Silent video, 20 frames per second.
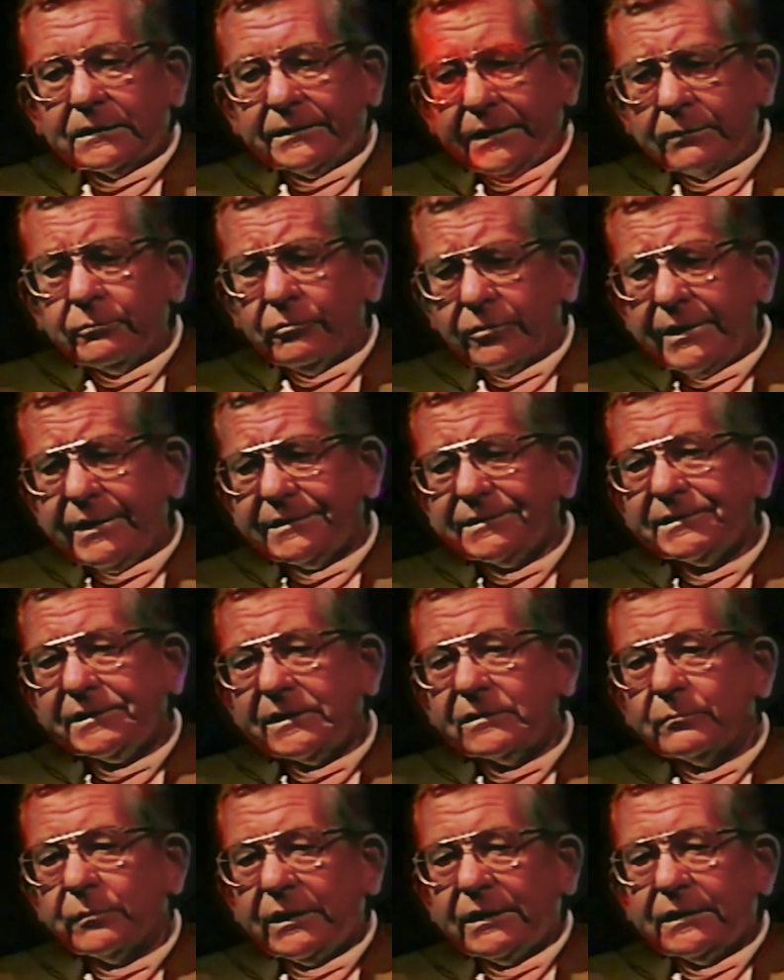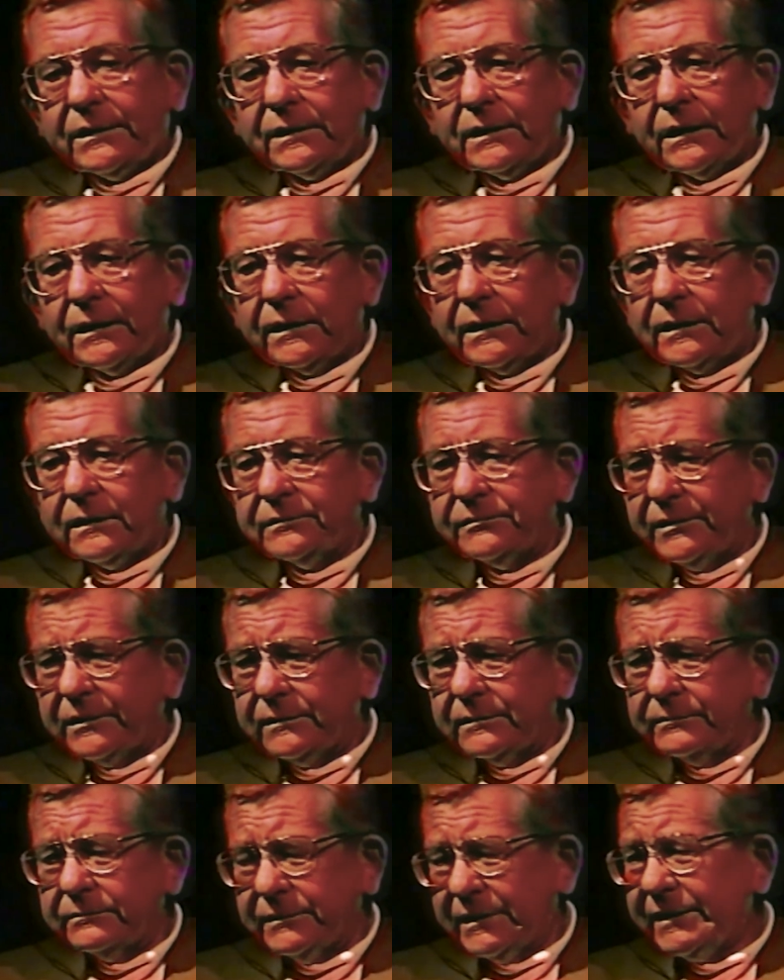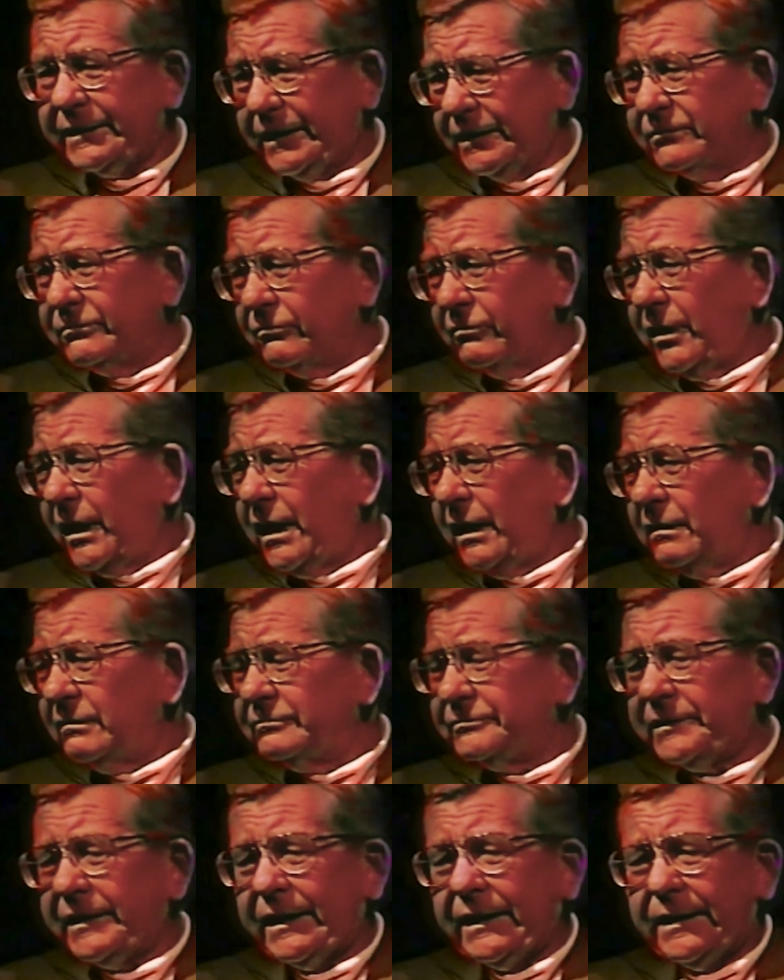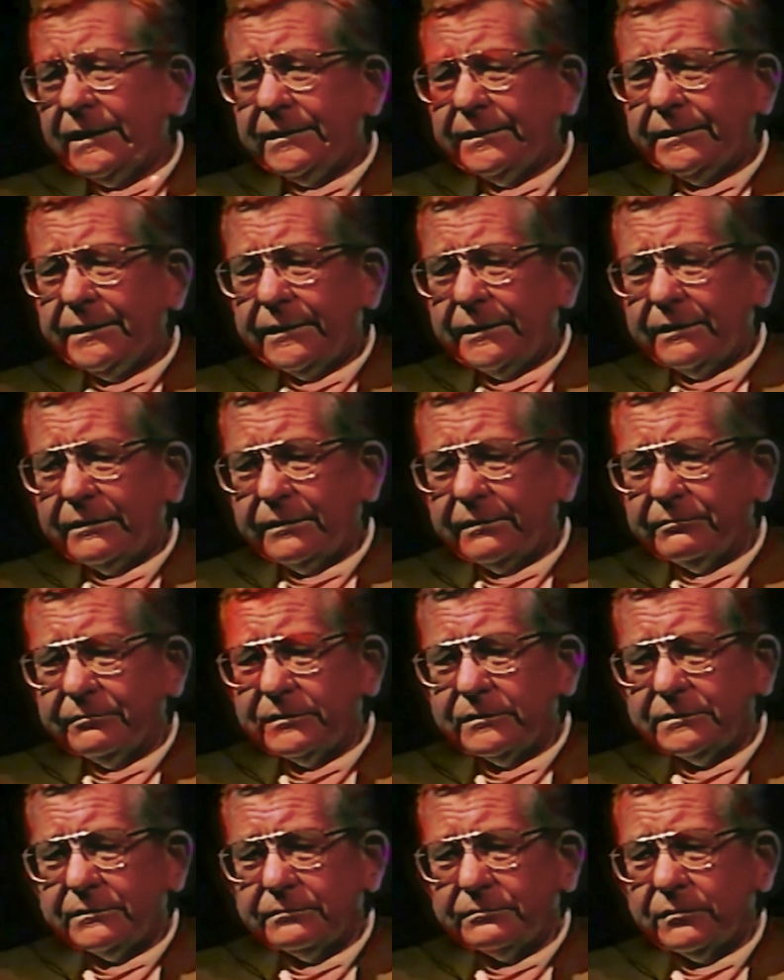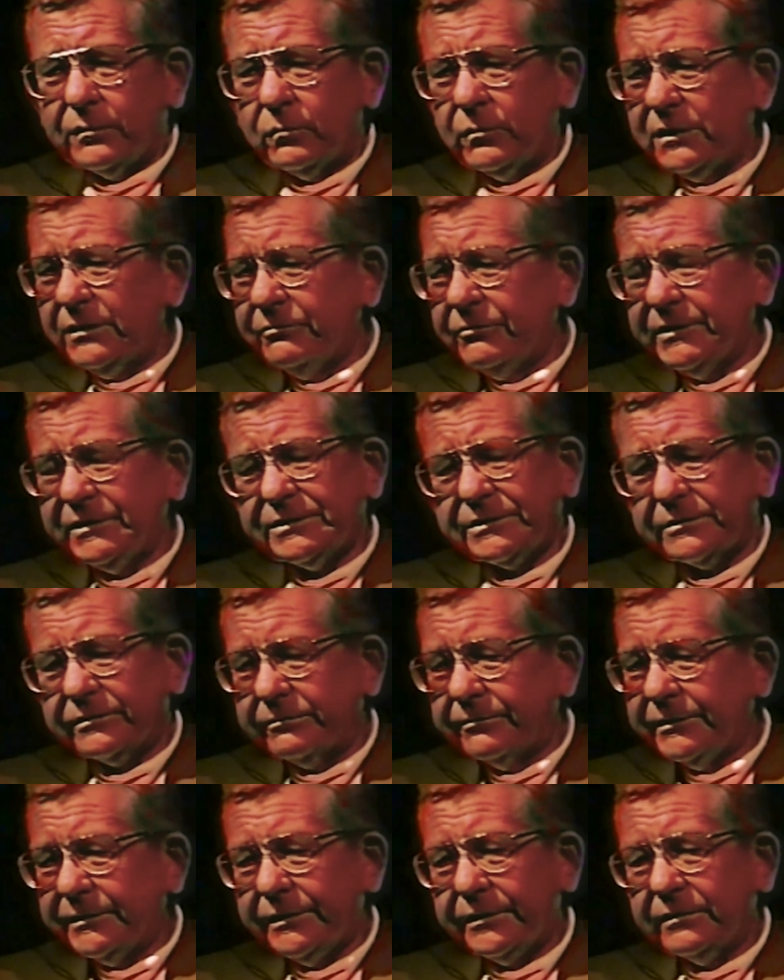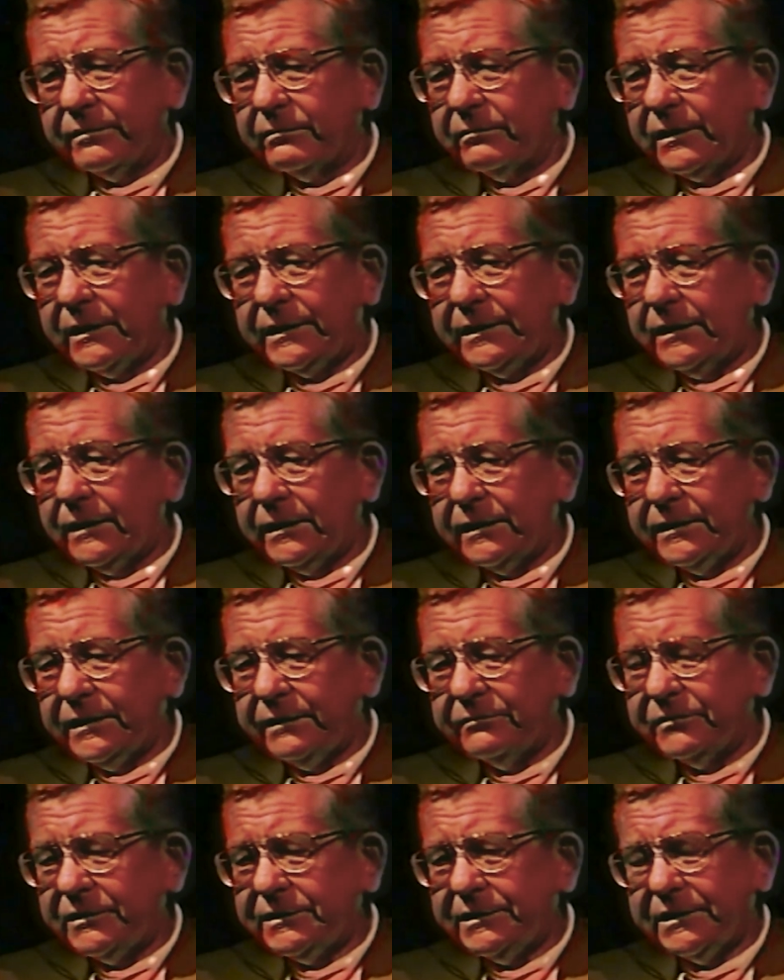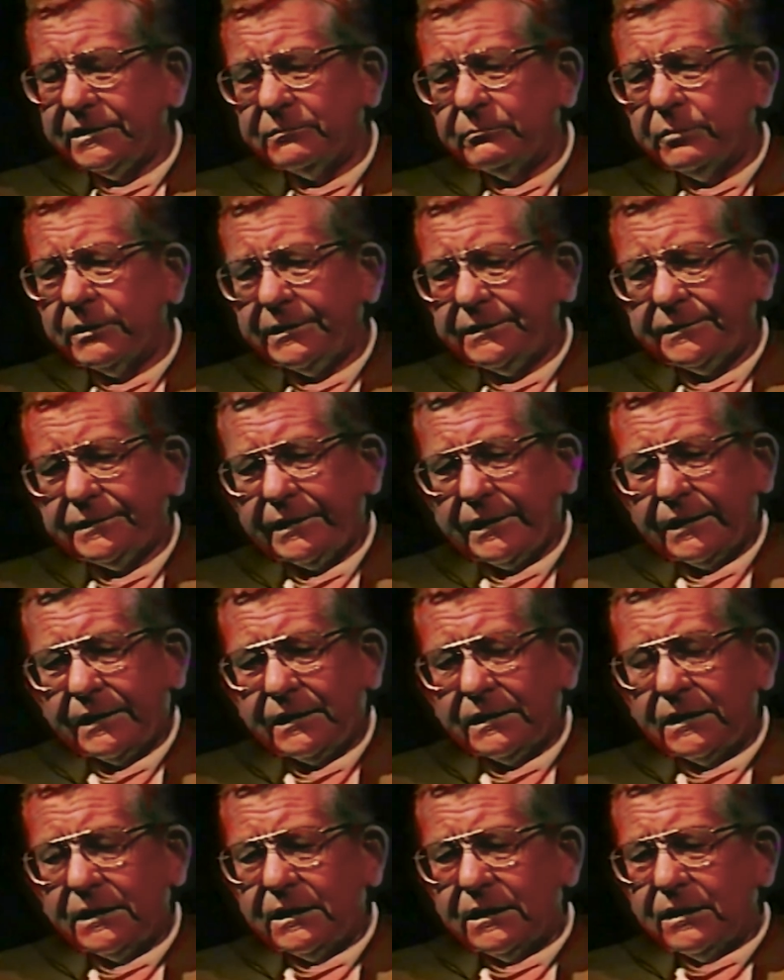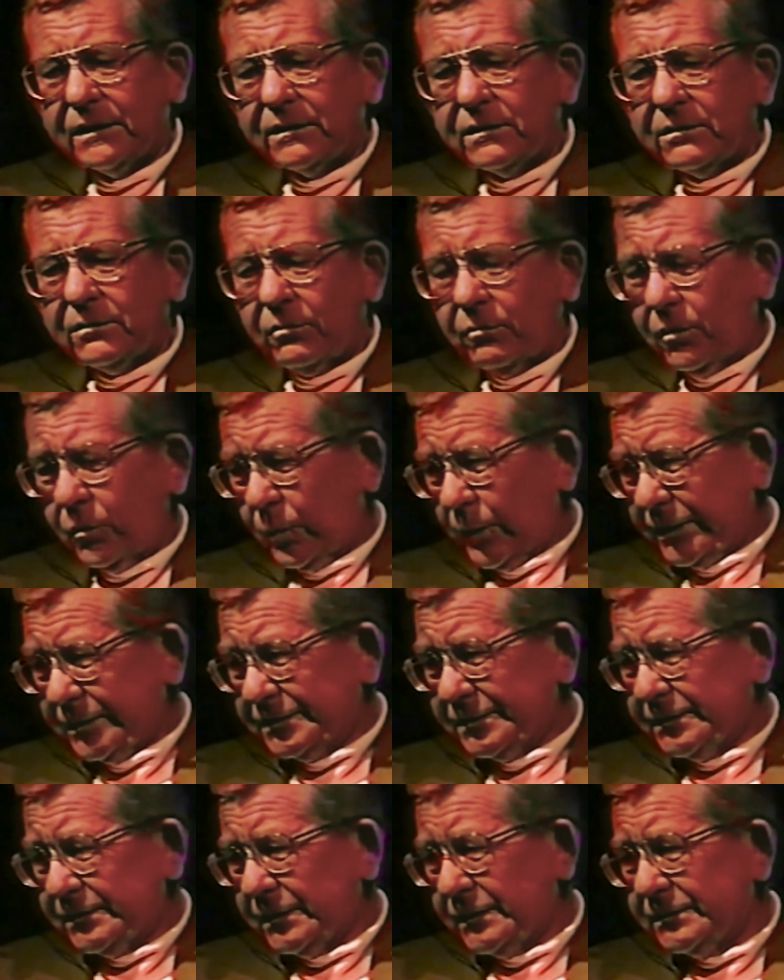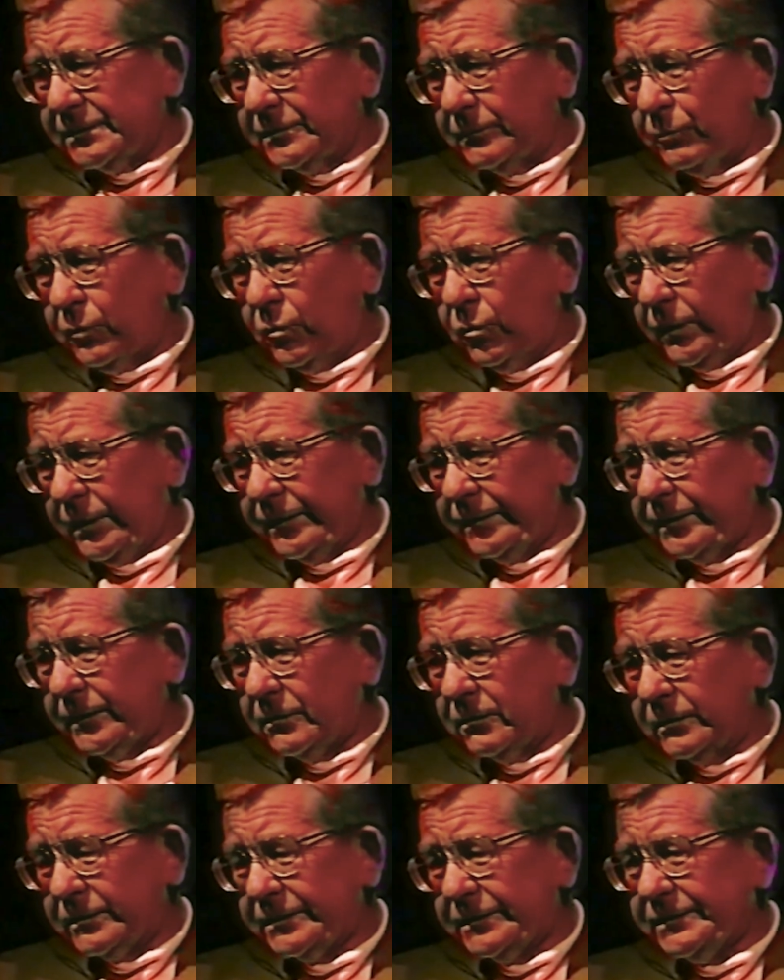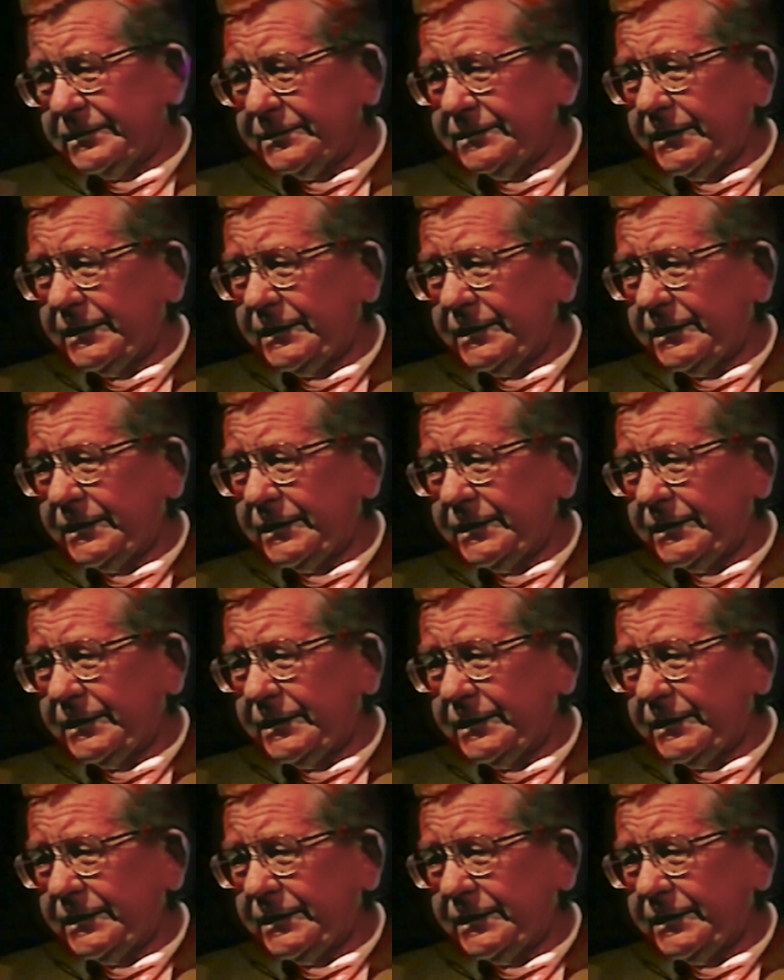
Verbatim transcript: and they were asking me to get involved, and for one reason or another, I never did, but always supported the